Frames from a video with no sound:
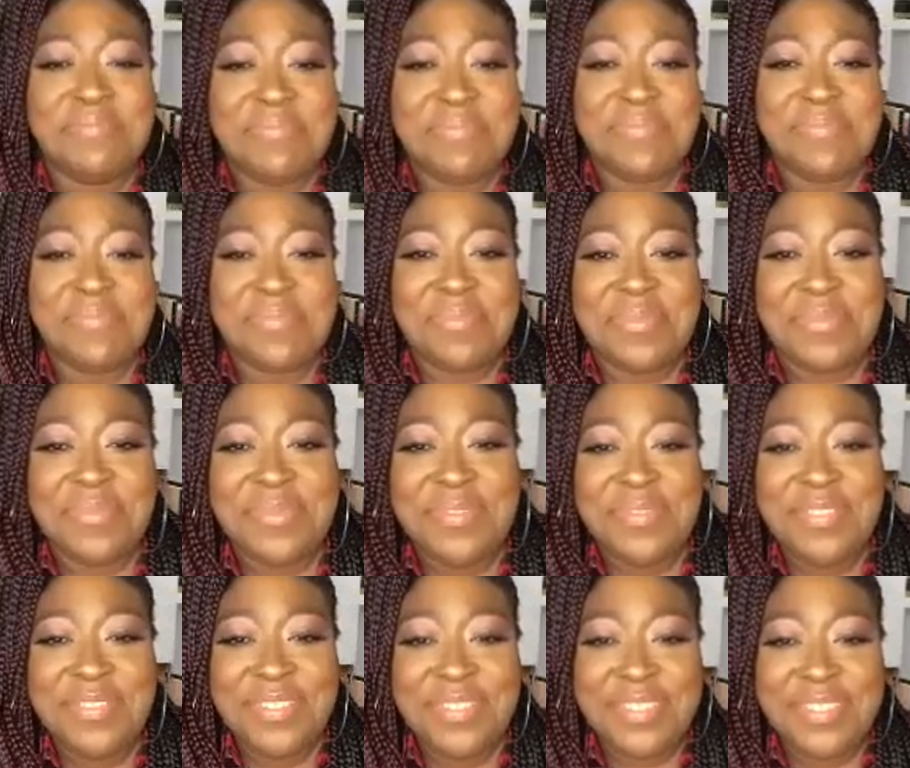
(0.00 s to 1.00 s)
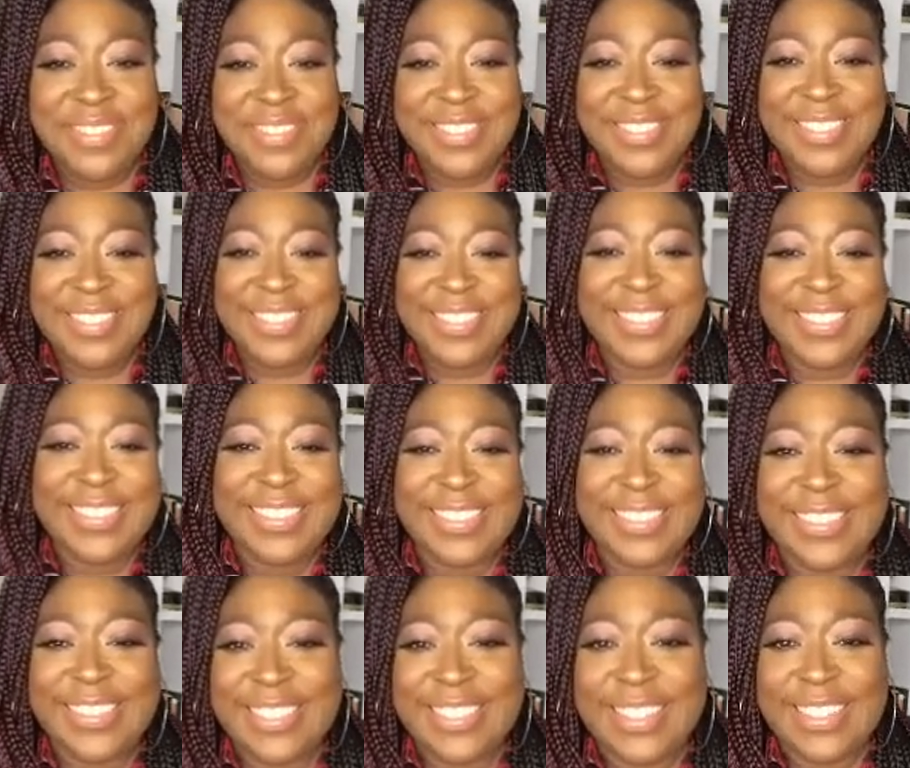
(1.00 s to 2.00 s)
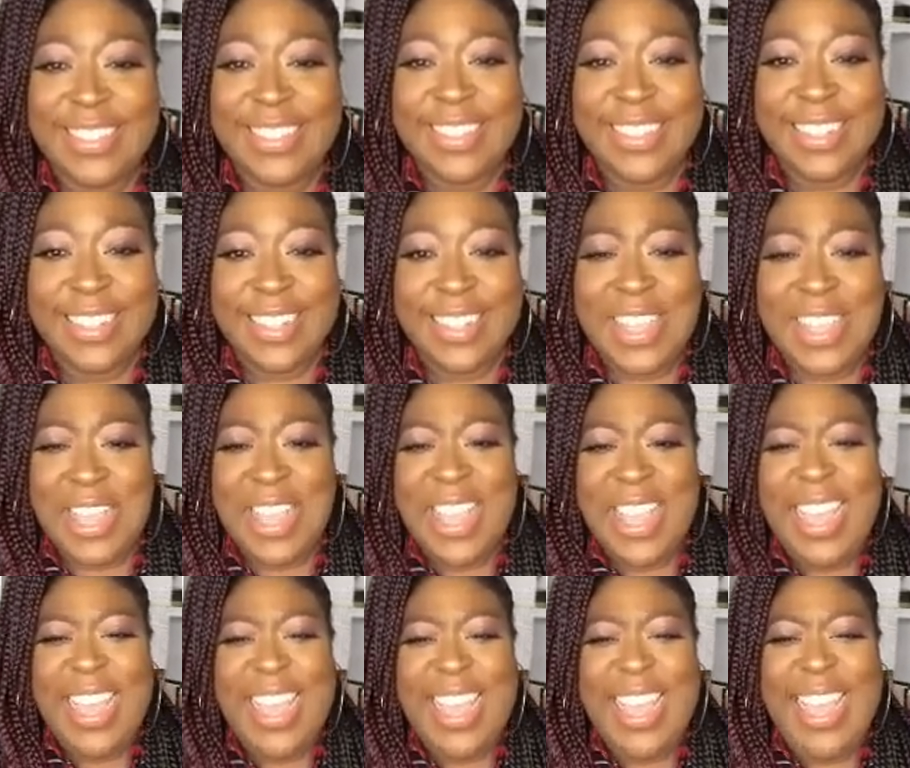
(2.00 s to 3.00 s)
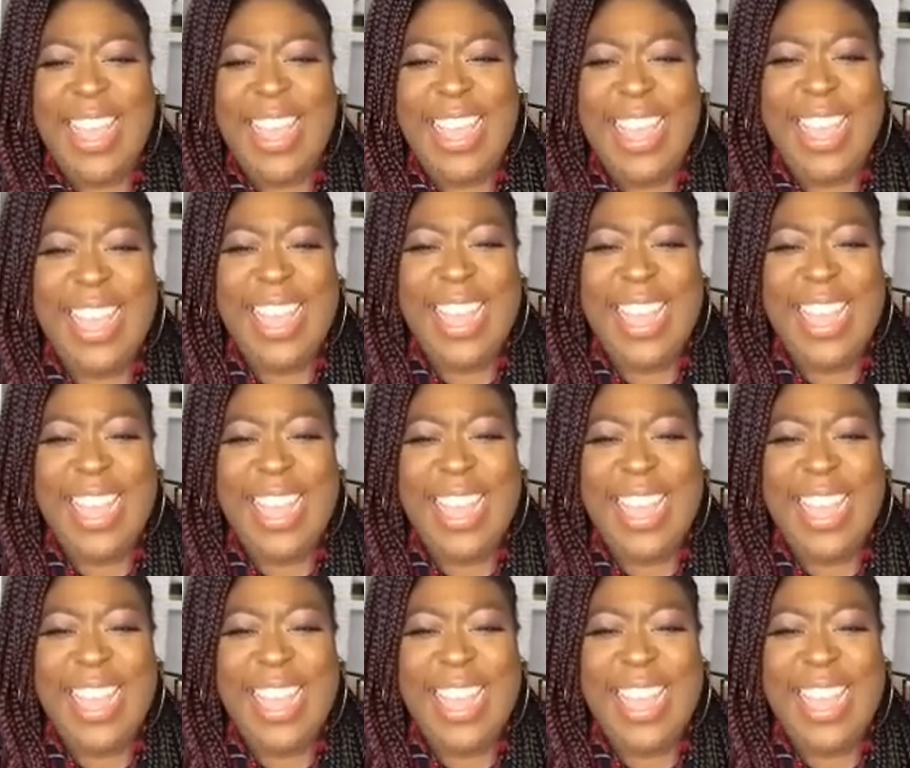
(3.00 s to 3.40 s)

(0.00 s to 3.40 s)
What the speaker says: (not speaking)